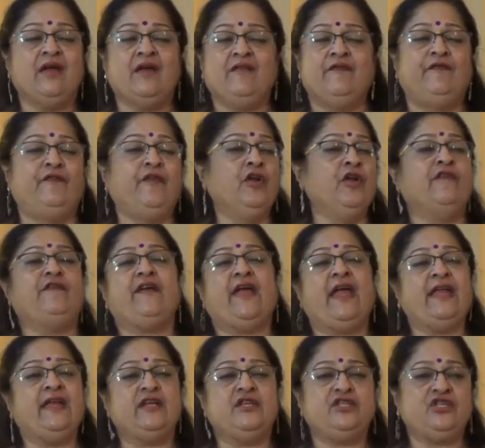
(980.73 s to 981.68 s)
full of
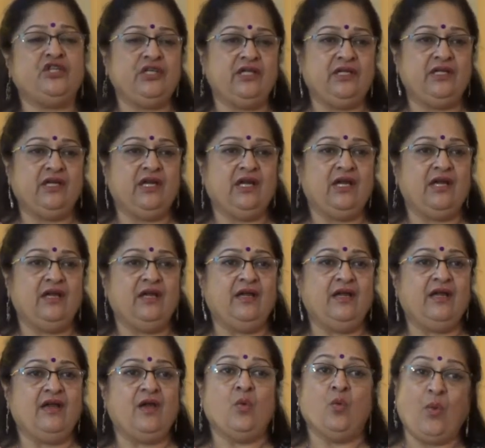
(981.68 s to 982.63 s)
energy,
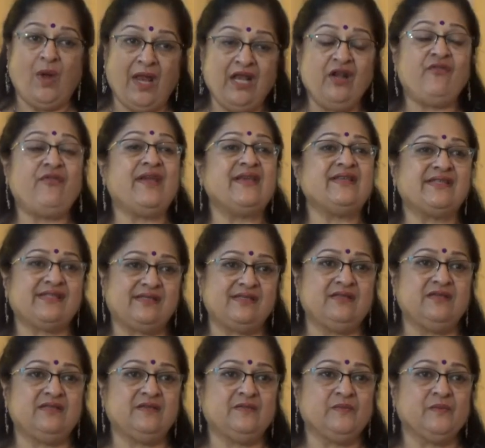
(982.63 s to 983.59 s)
well
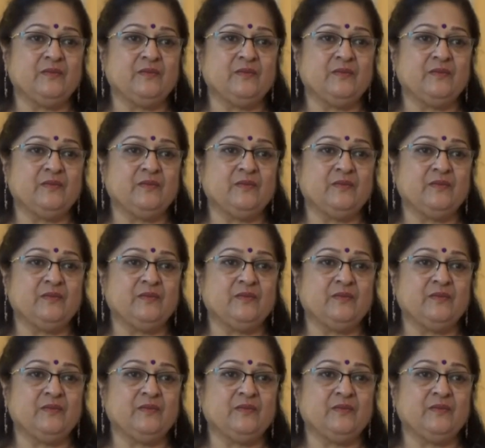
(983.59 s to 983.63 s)
rested.